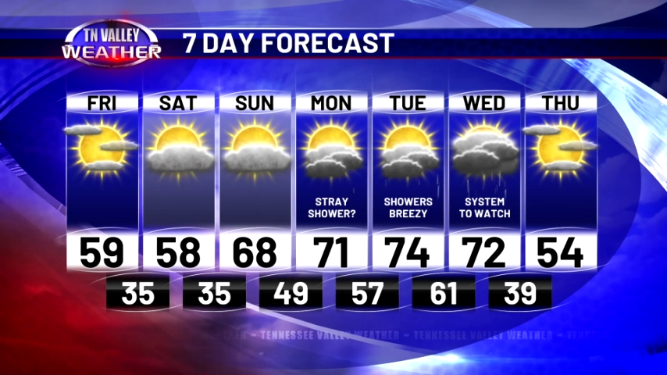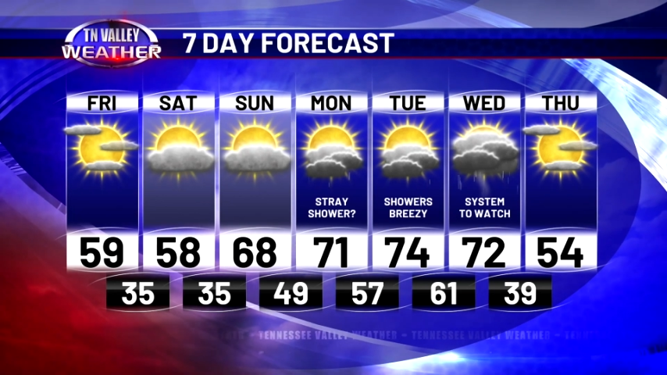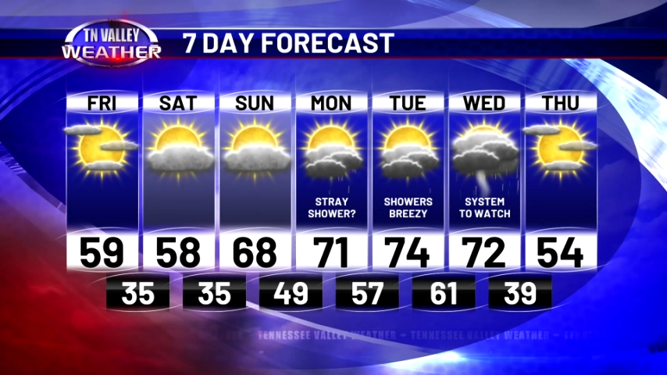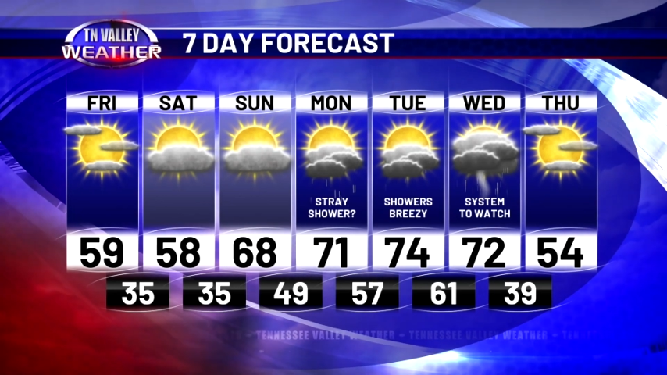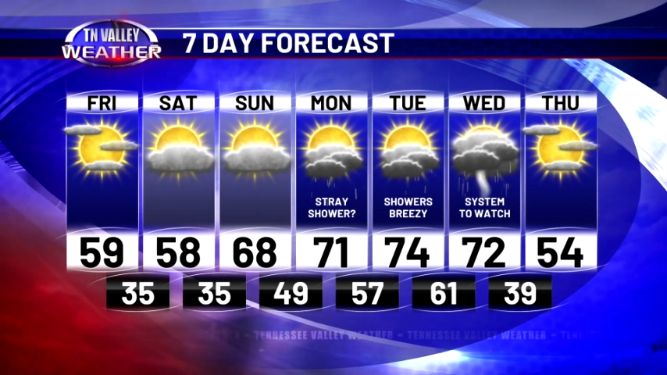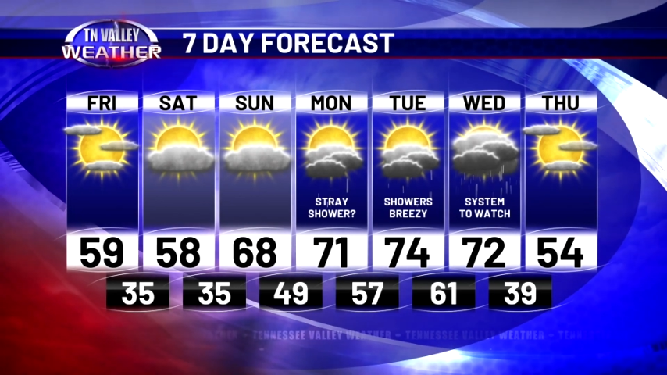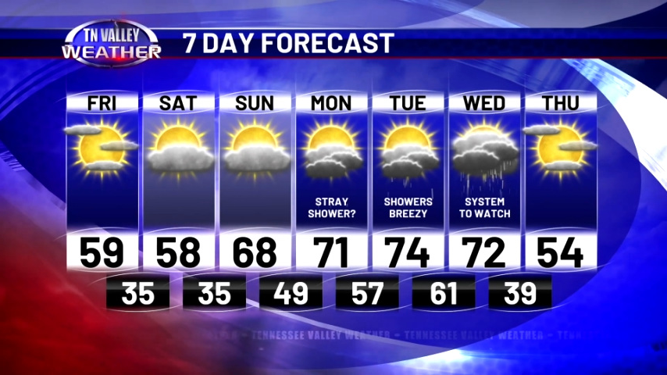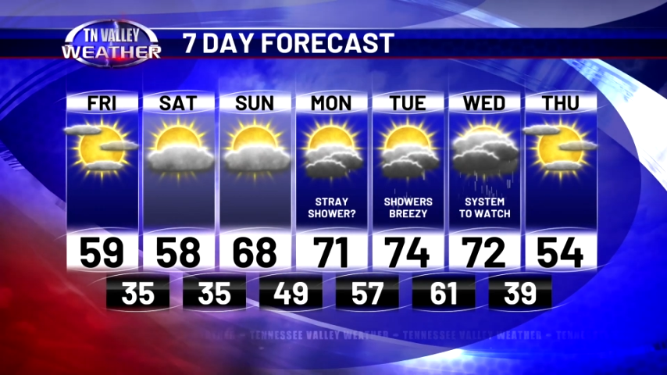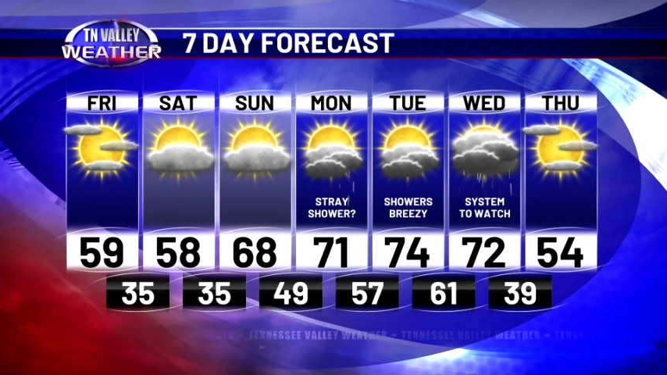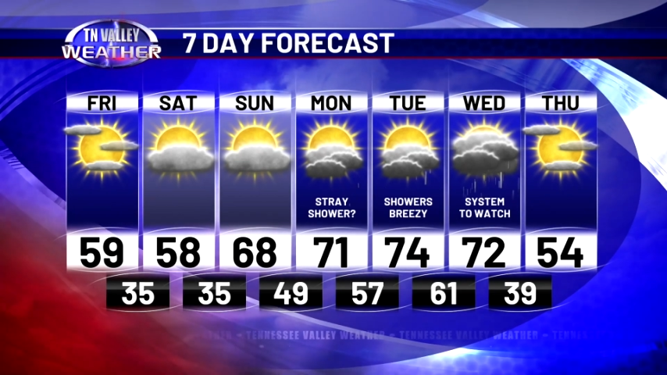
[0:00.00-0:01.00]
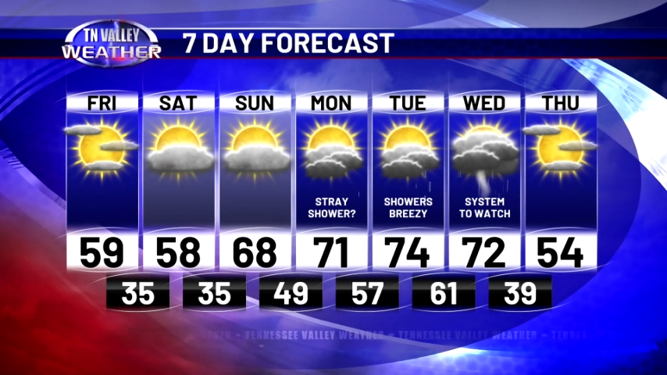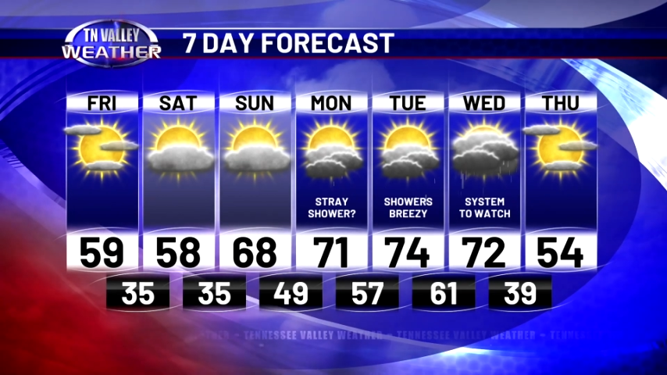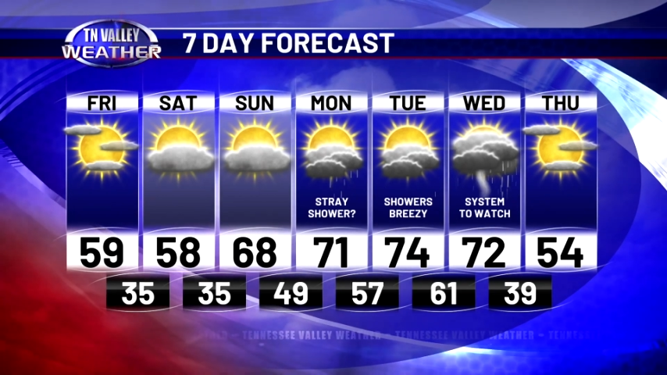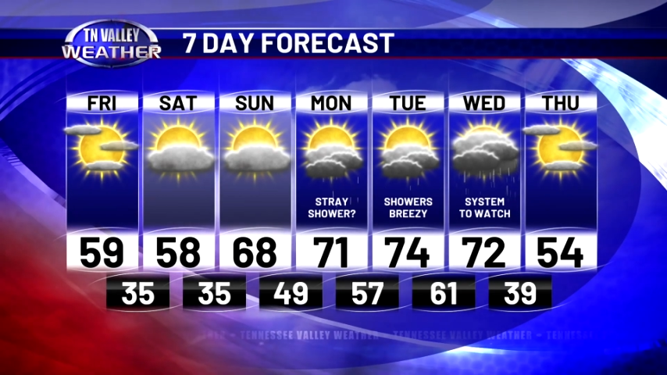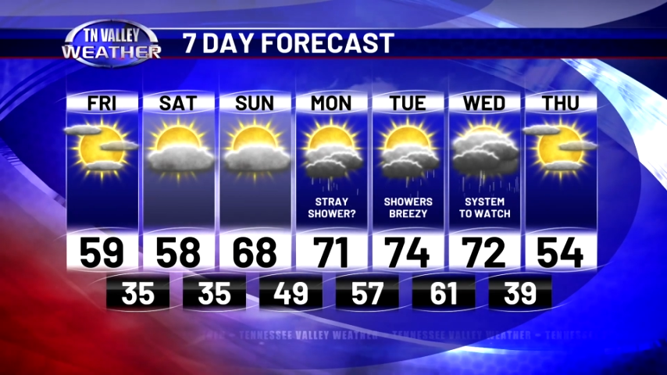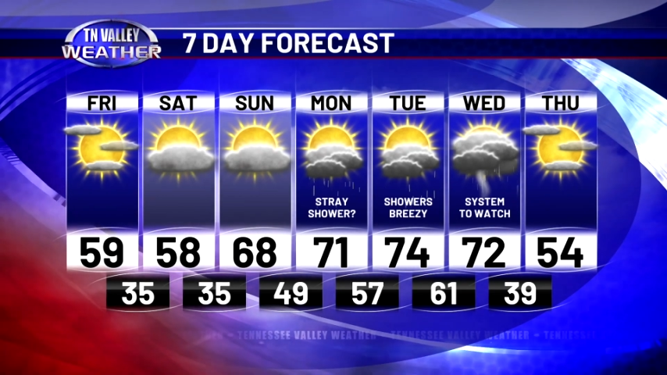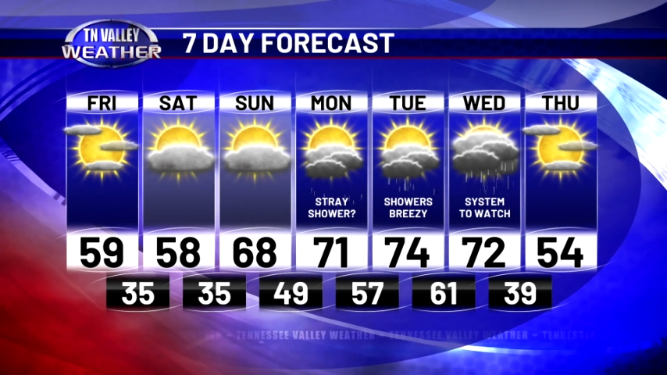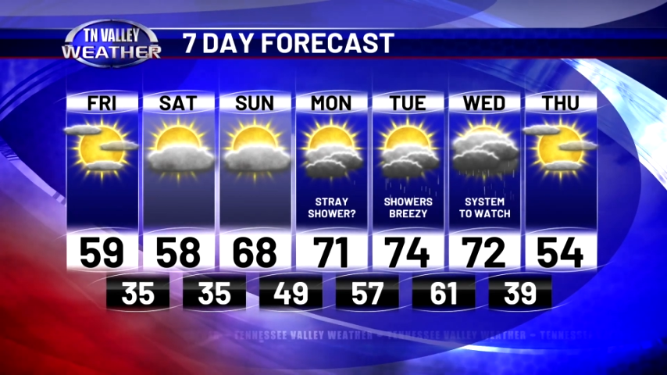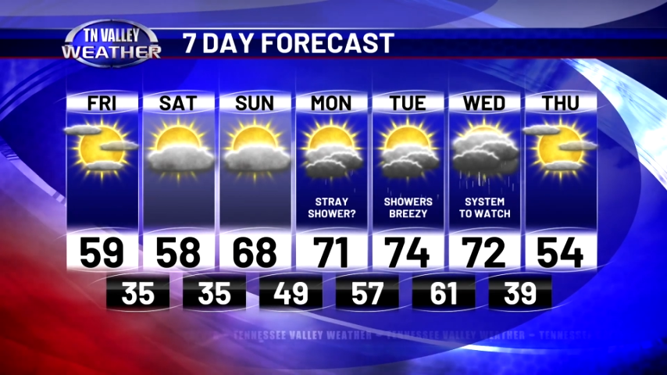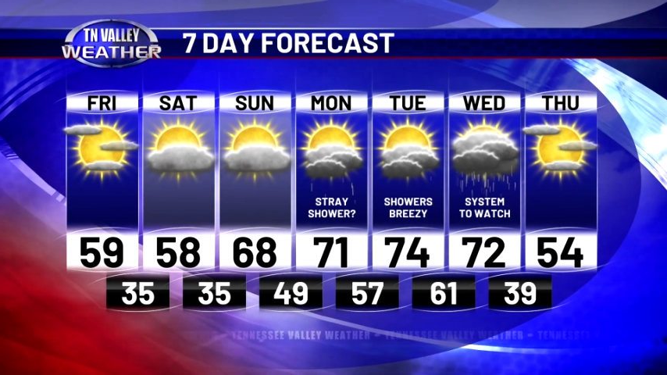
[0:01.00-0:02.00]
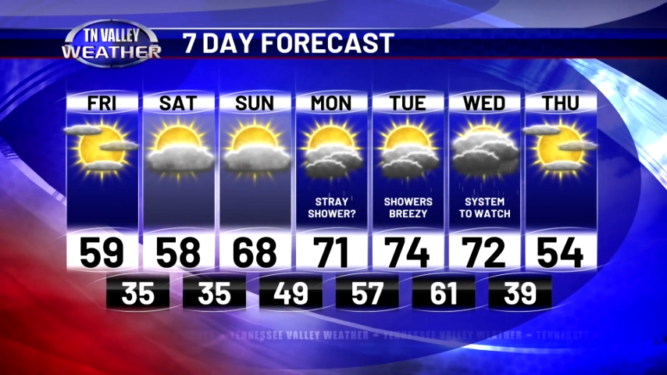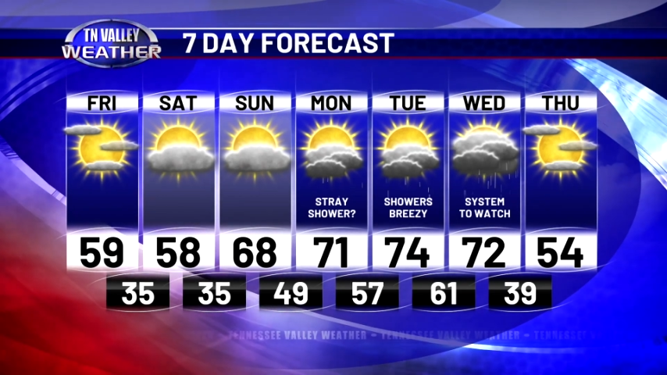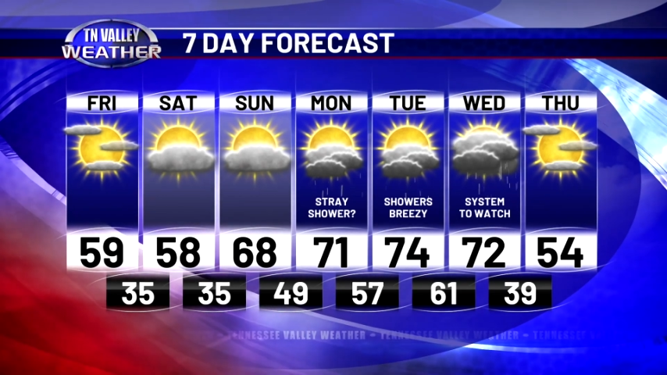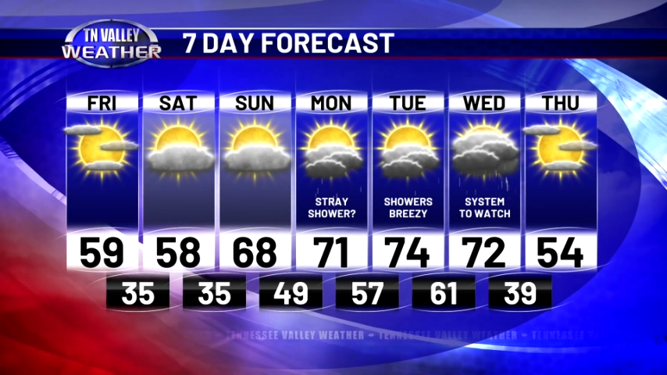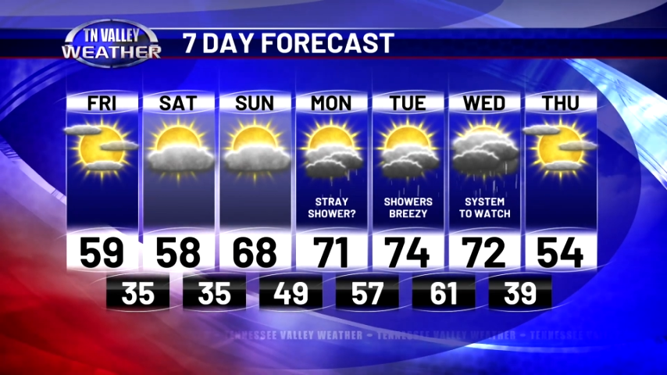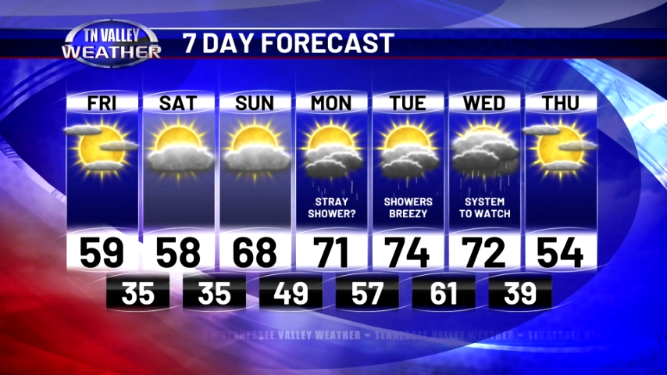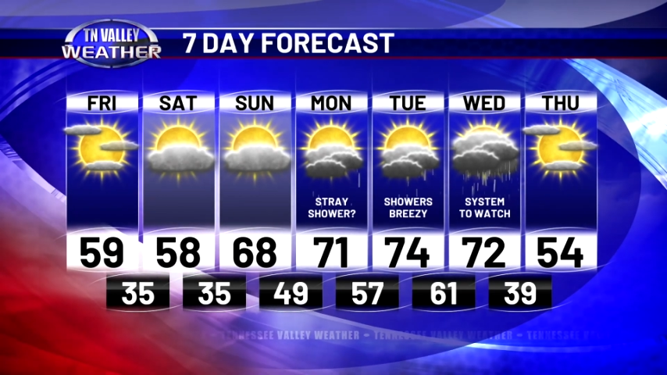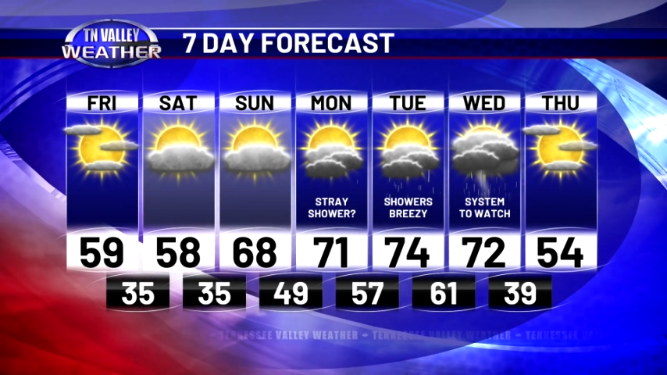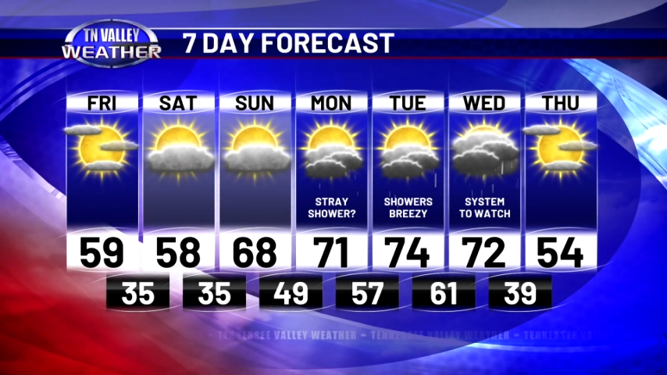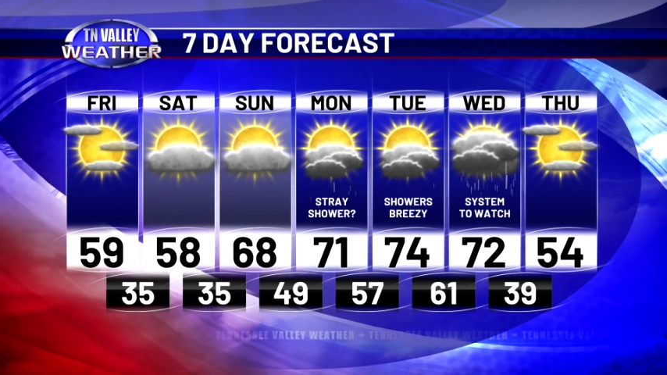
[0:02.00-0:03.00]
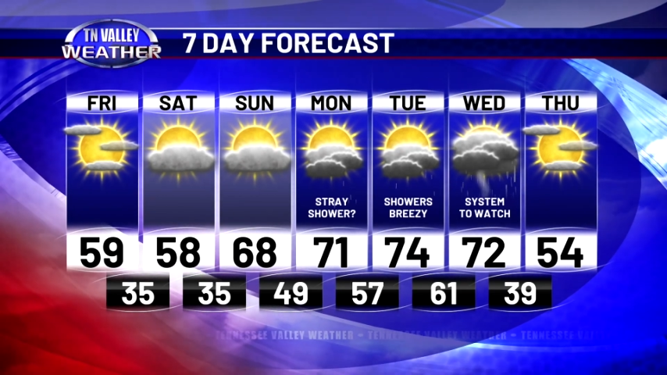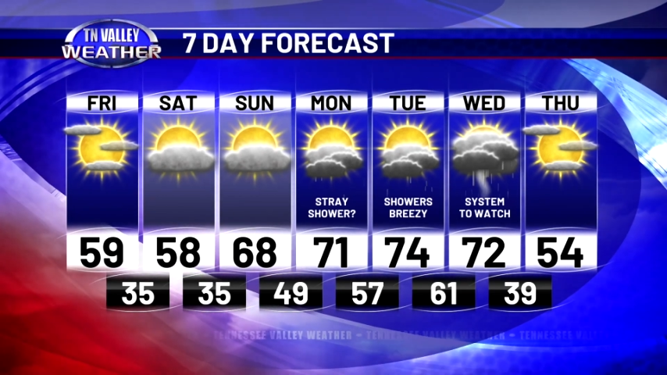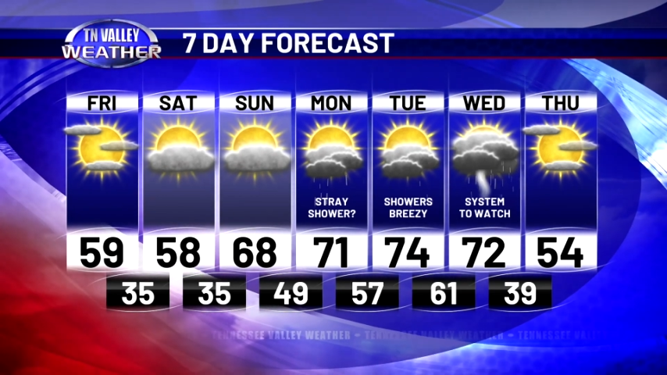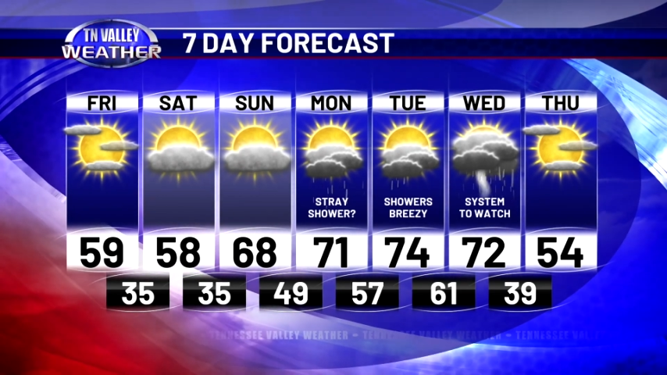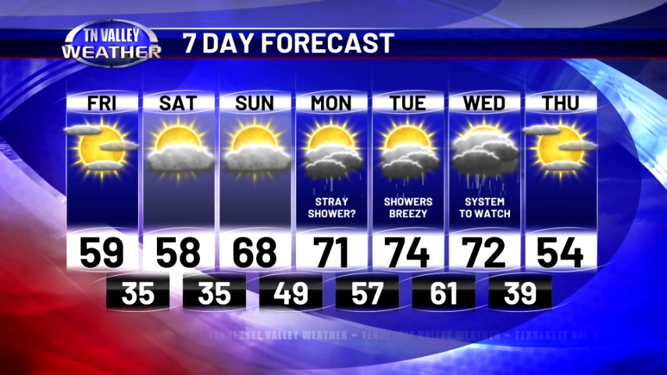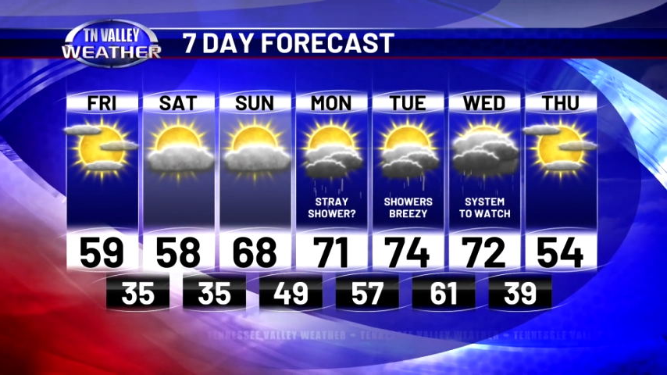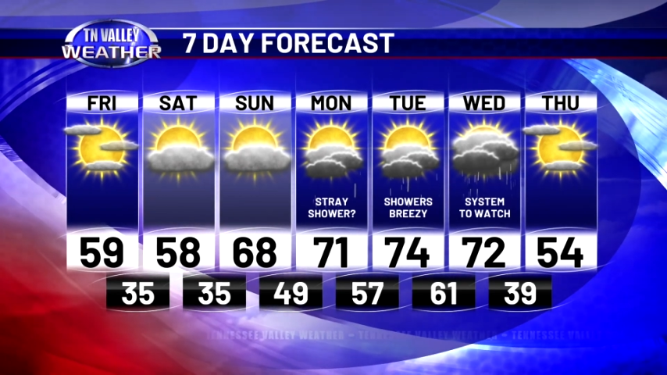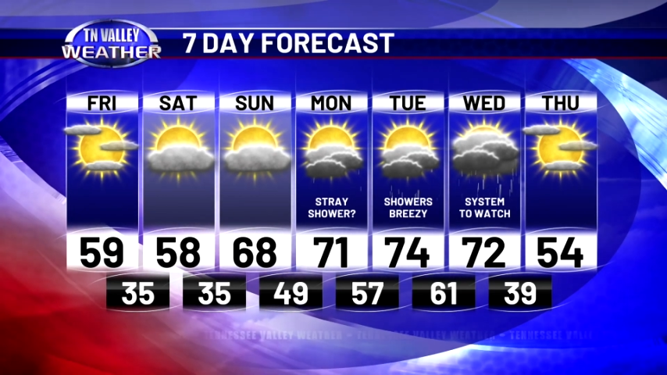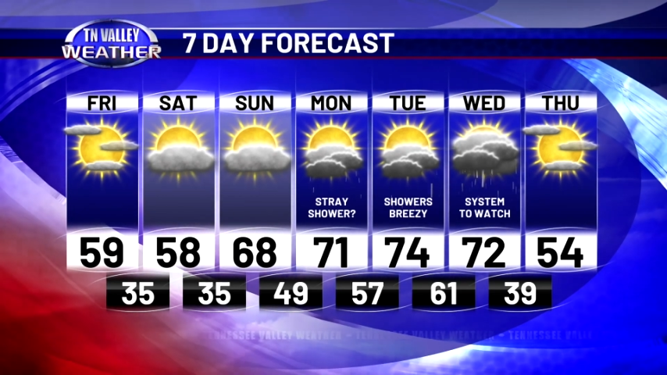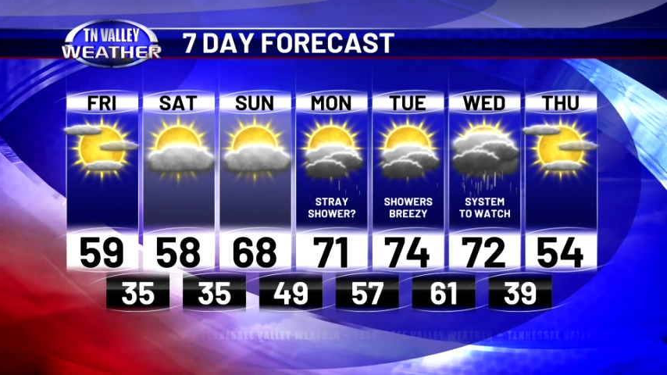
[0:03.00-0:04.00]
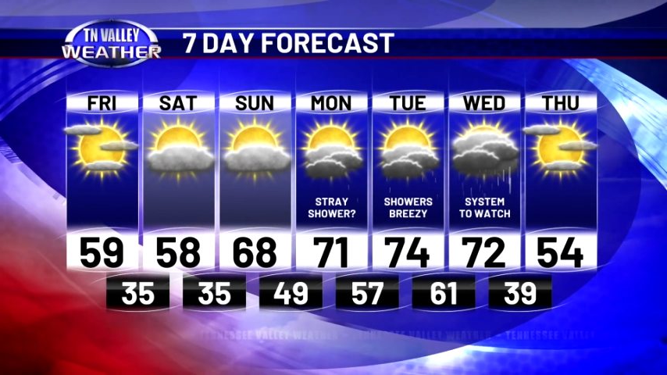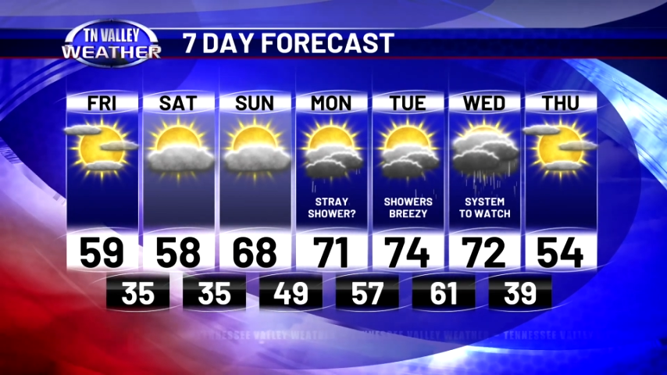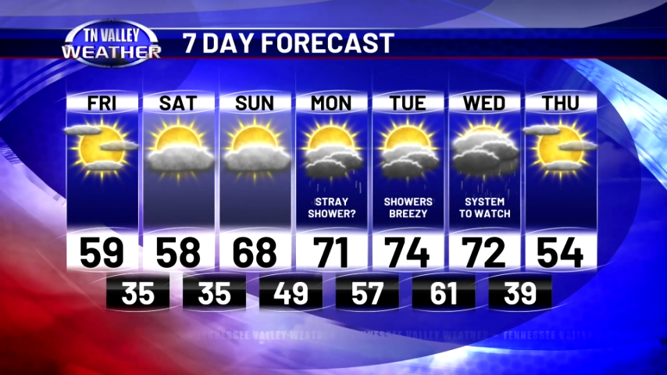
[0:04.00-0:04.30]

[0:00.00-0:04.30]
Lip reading: Nobody's mouth can be seen.